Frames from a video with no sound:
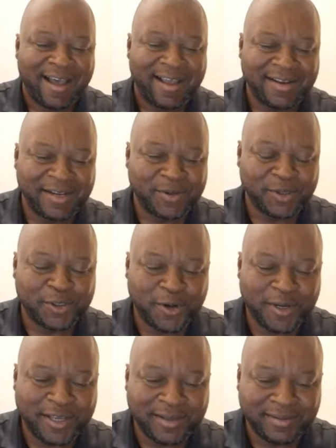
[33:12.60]
And it was
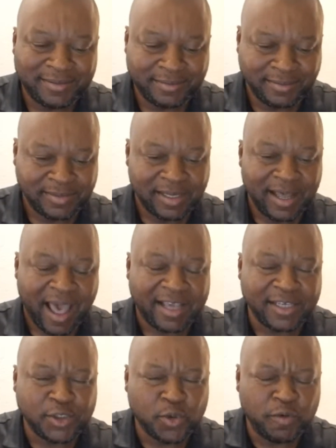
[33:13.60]
shocking. I
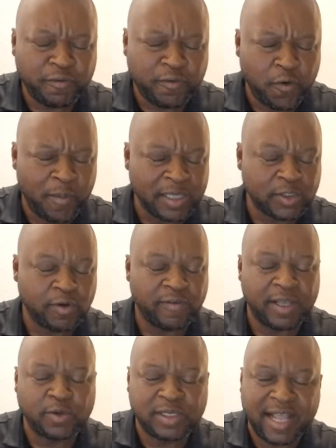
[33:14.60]
can still feel myself.
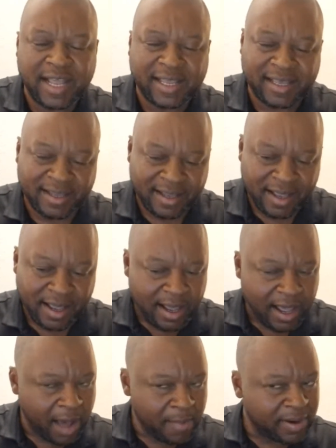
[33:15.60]
It was like
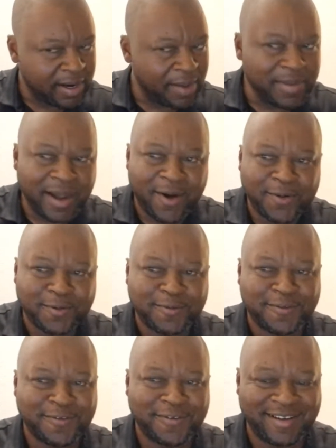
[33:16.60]
I'm coming out
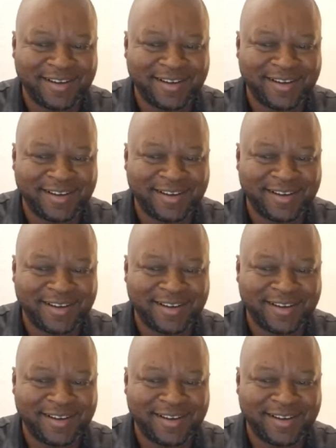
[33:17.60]
of...